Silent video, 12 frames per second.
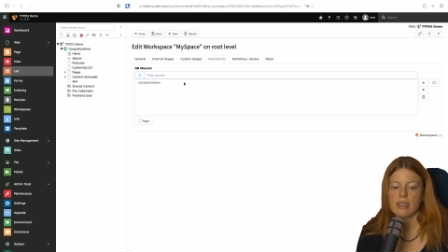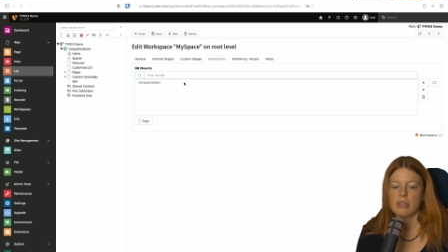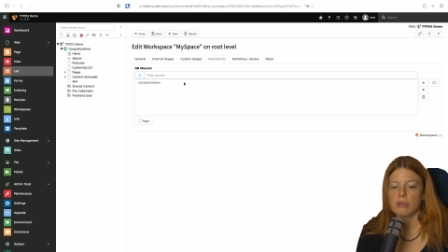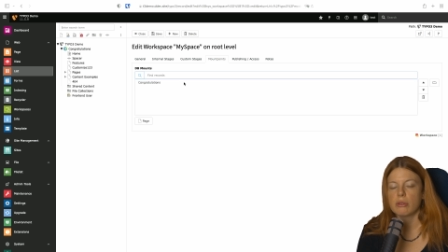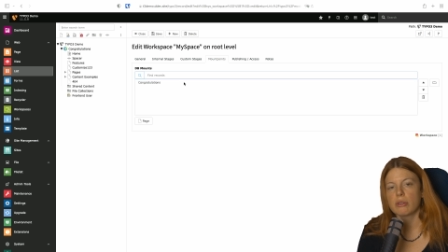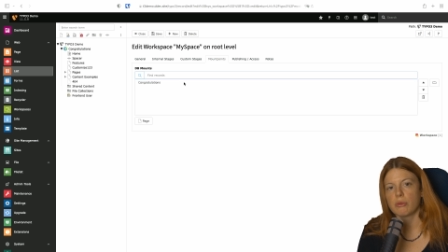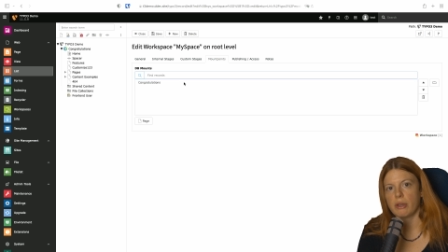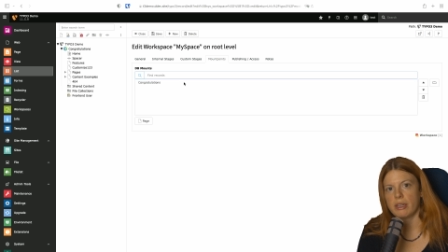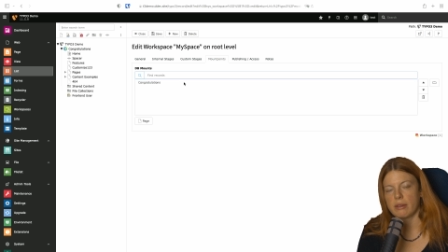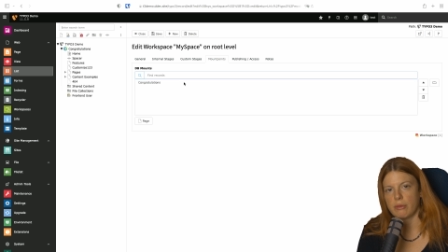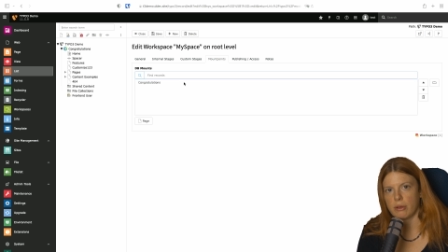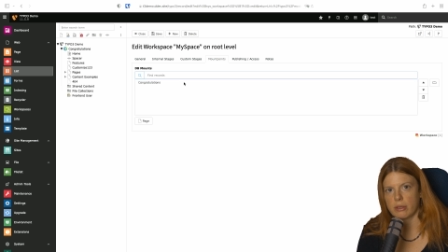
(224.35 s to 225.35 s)
you could
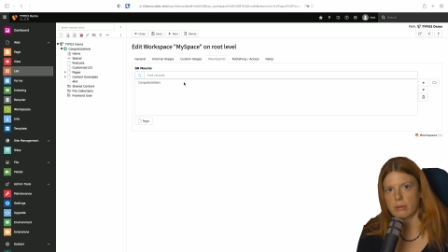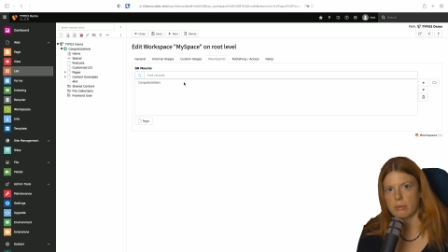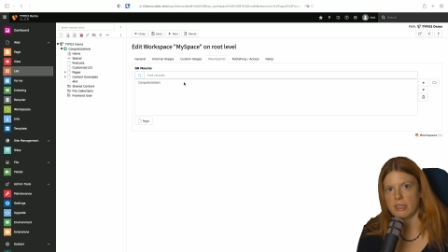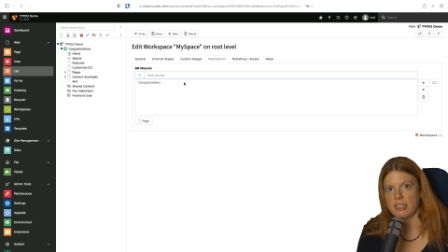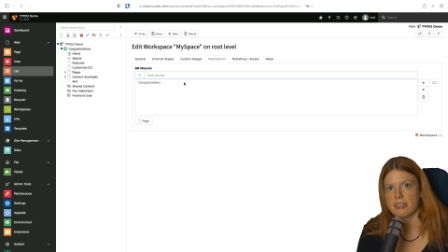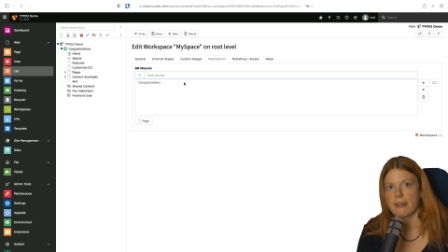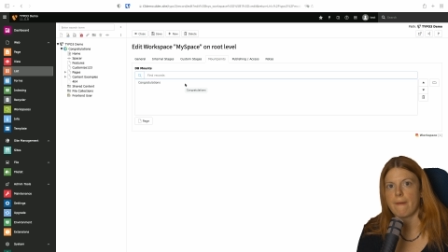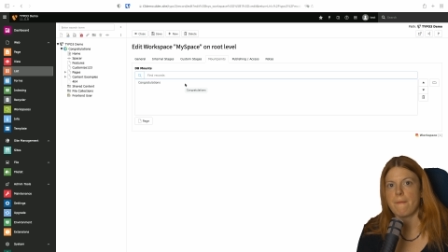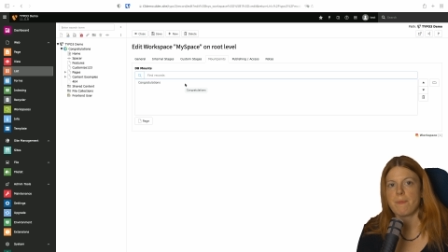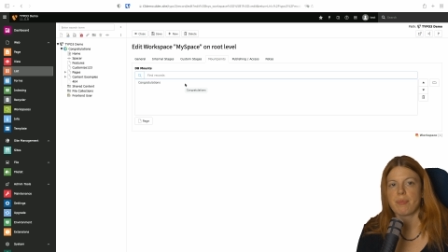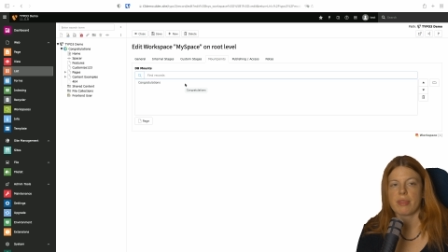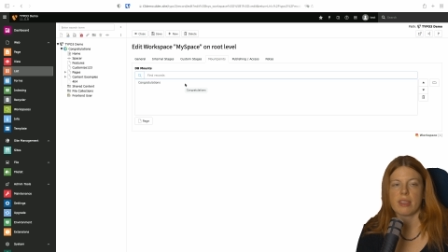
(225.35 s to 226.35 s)
create a workspace
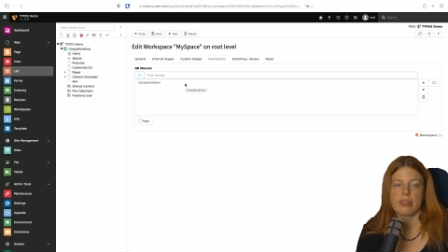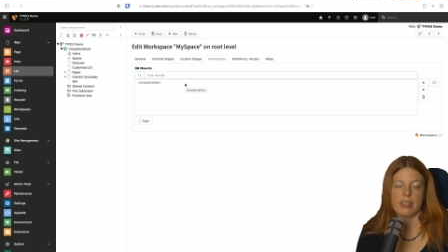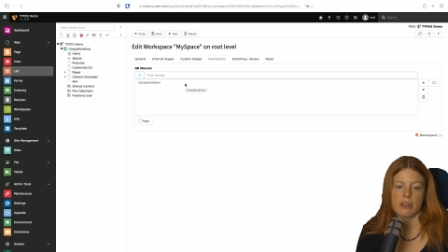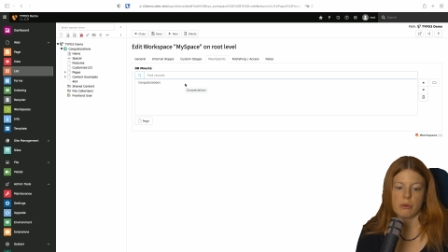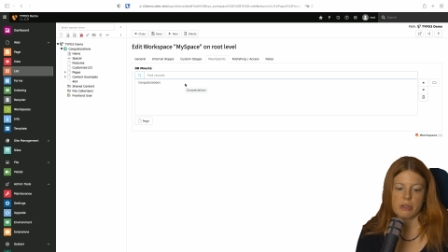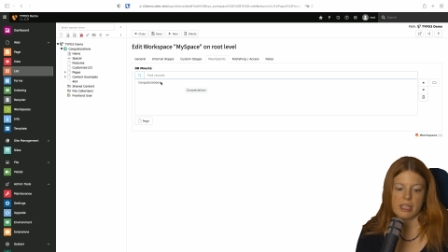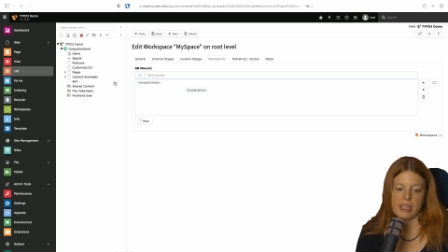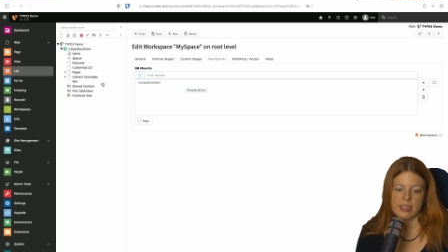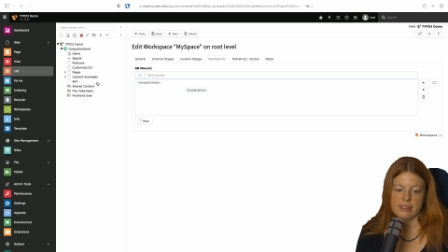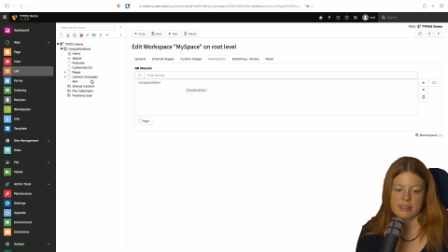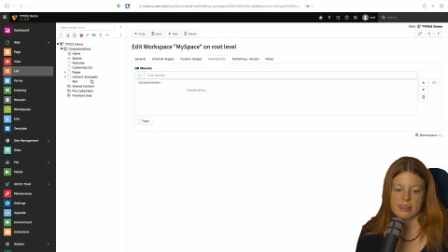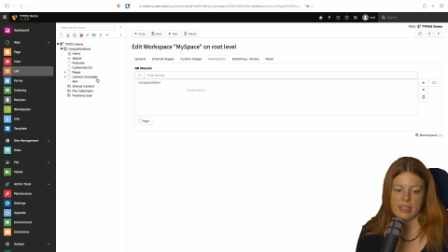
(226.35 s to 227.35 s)
that only
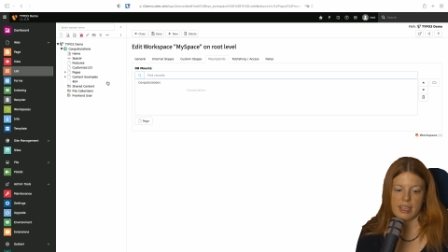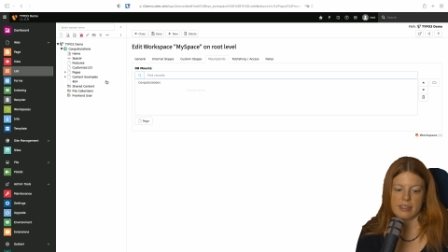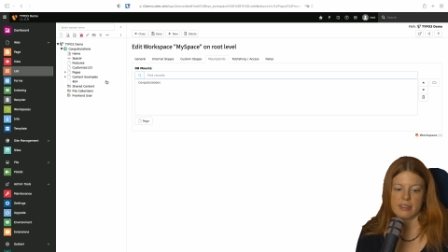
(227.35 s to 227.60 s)
has that